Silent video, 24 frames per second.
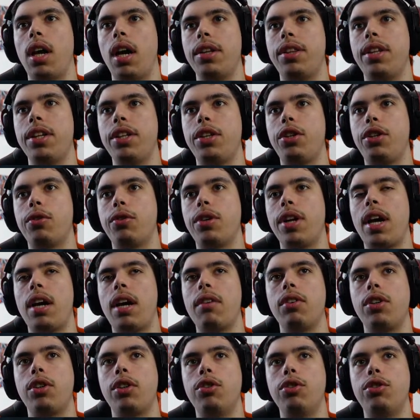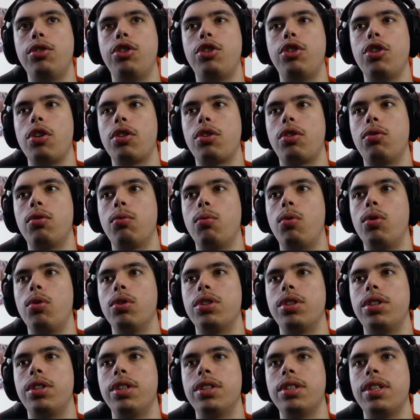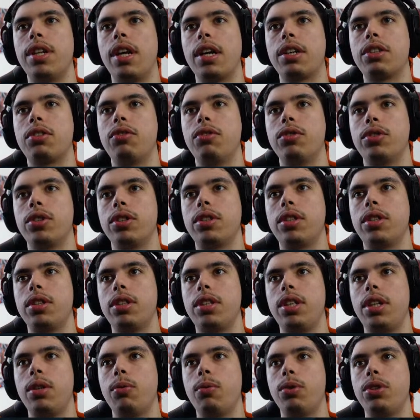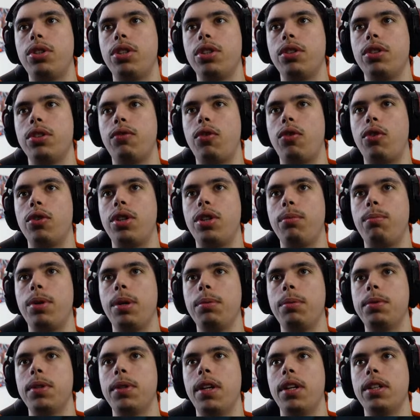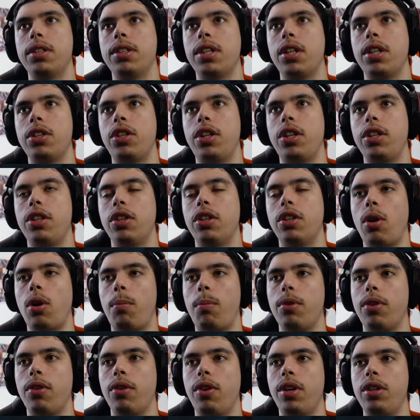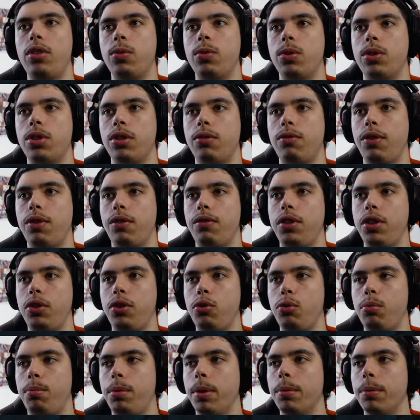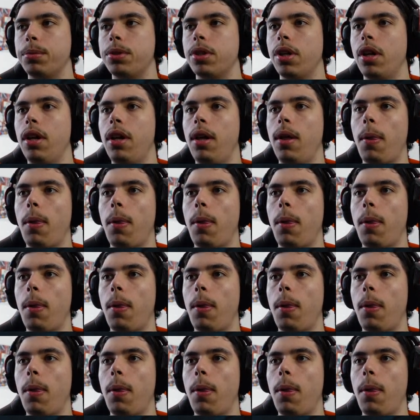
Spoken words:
I think you can have a good shot towards this next resistance here, which is 14 pips, and essentially the top of the range, which is 52 pips.